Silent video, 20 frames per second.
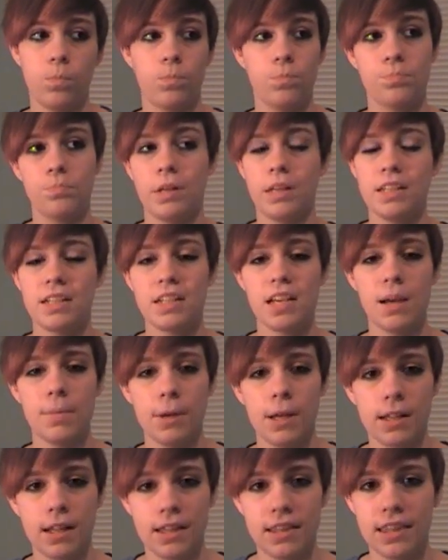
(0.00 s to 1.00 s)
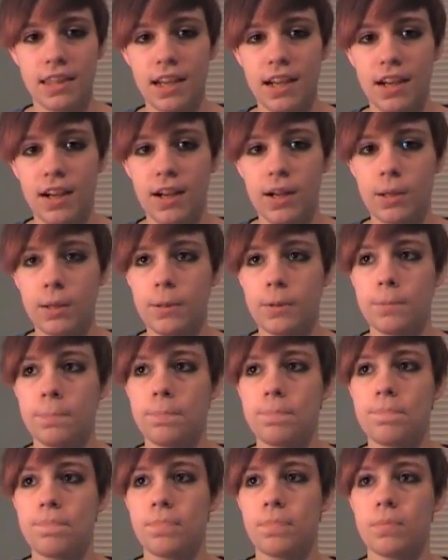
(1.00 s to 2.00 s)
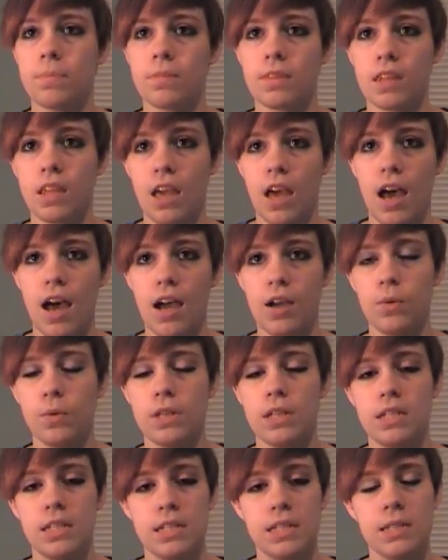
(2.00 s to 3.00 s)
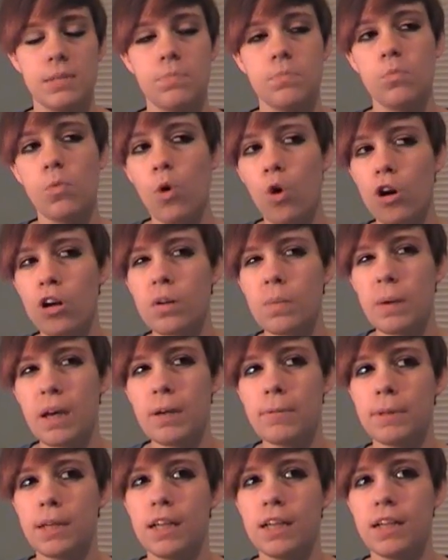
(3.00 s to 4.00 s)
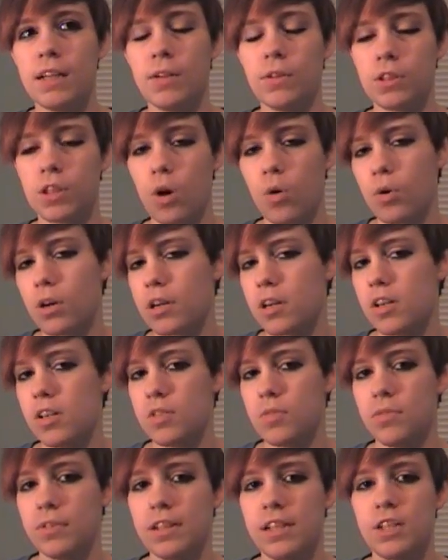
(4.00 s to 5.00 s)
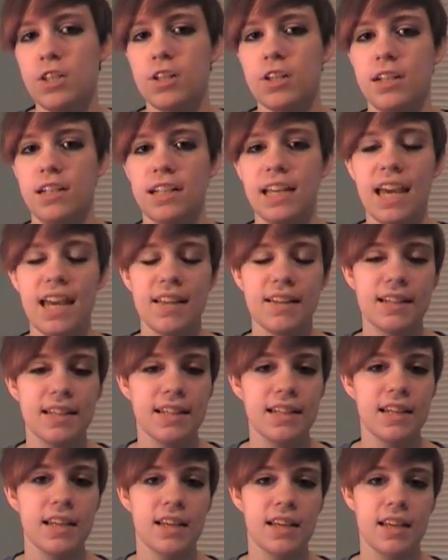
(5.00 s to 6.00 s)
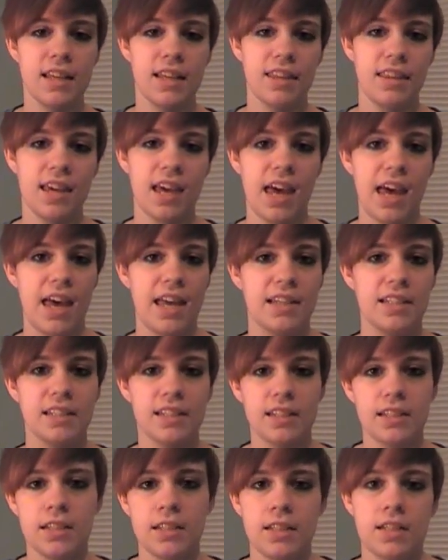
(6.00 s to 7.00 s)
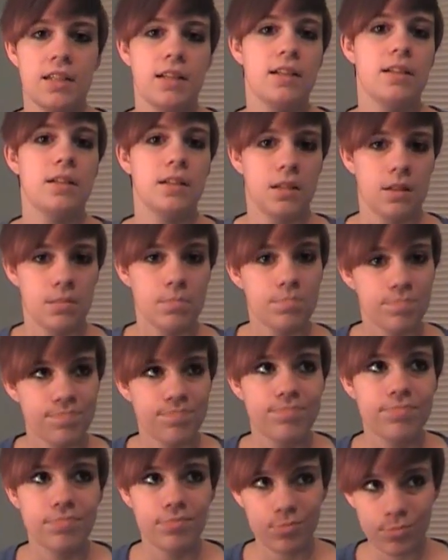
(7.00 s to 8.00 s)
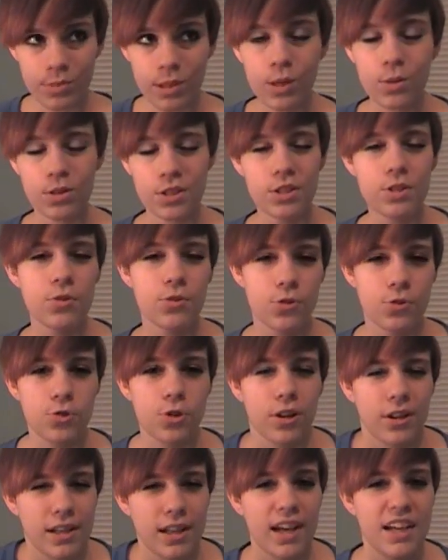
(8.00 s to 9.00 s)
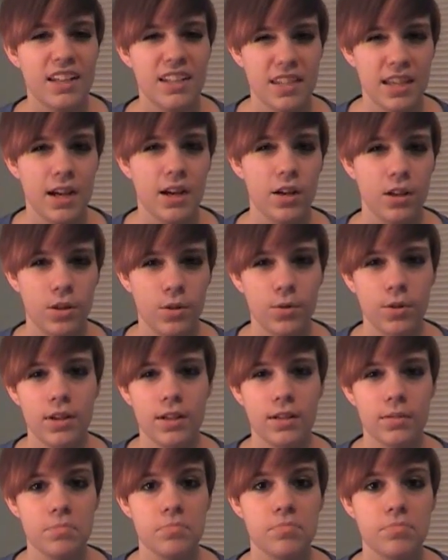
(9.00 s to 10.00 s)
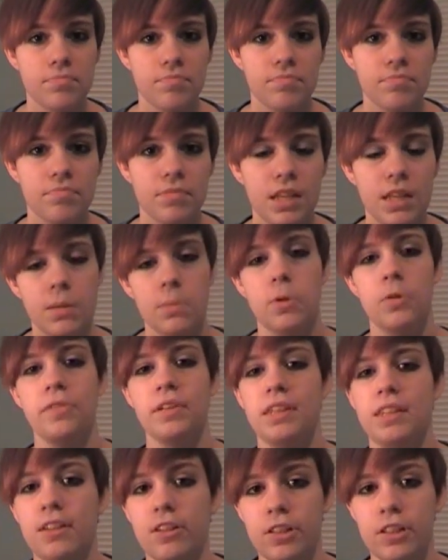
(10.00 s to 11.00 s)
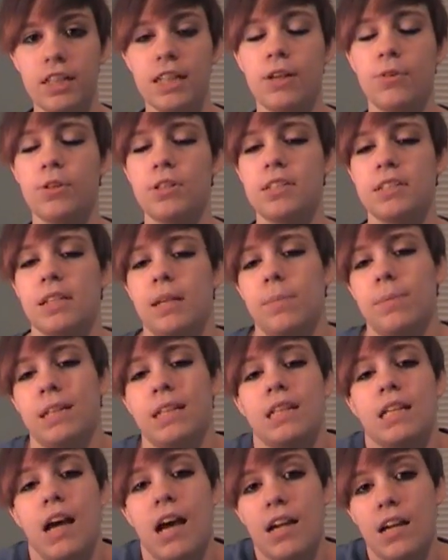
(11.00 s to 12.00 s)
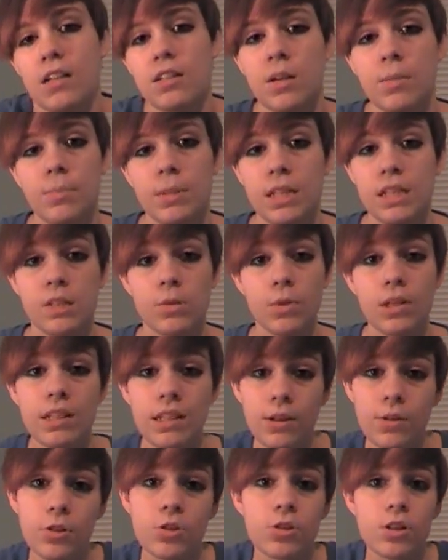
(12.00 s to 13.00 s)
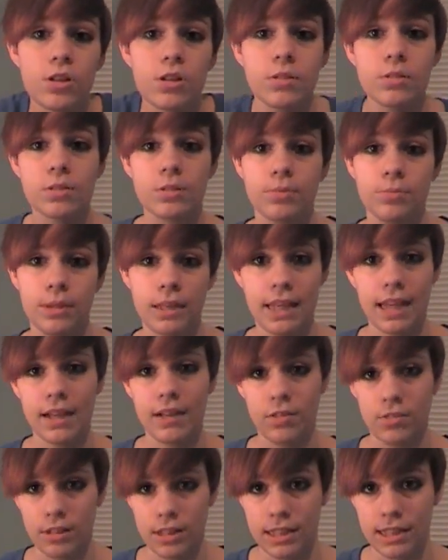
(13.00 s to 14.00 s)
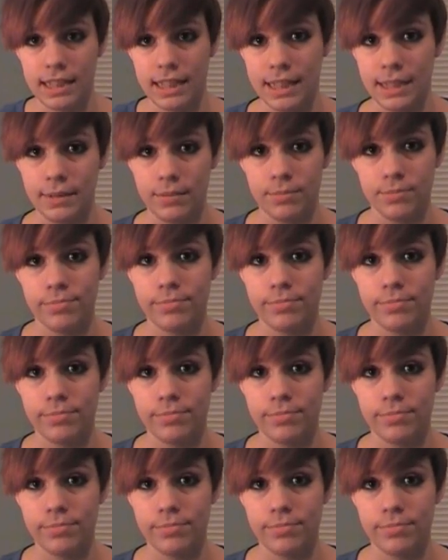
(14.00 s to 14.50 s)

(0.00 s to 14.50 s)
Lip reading: by the time I got there, I was warned by my coworkers Felicia and Caitlin that there was 2 drunk guys there who were in the movie theater, and they were just keeping an eye on them because, well, they were drunk. We can't really